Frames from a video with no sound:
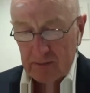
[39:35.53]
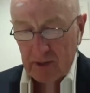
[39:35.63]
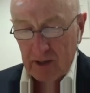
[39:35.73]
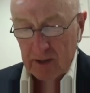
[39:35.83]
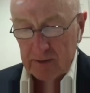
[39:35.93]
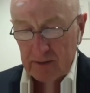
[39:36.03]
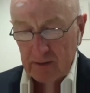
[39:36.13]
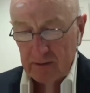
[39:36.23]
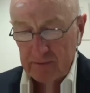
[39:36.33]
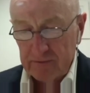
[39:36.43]
out
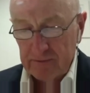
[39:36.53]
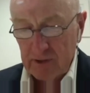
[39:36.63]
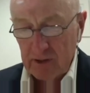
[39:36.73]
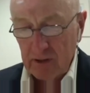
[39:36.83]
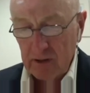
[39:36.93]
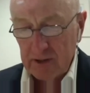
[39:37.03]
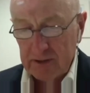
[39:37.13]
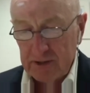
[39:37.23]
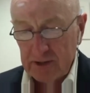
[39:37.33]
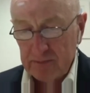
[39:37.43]
of a higher
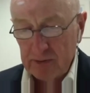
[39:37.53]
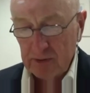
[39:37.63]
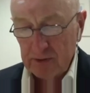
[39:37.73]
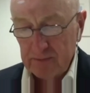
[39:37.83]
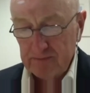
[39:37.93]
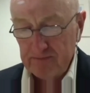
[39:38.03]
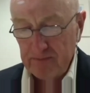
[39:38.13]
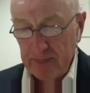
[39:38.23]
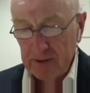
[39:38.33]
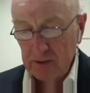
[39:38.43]
debt burden,
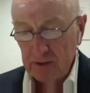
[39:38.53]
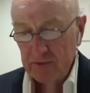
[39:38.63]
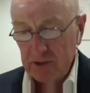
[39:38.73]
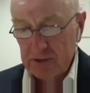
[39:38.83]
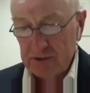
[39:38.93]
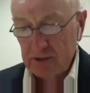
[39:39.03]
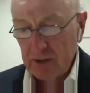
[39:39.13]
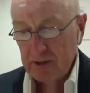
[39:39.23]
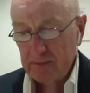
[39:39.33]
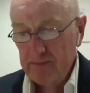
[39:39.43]
now leaving
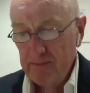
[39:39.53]
aside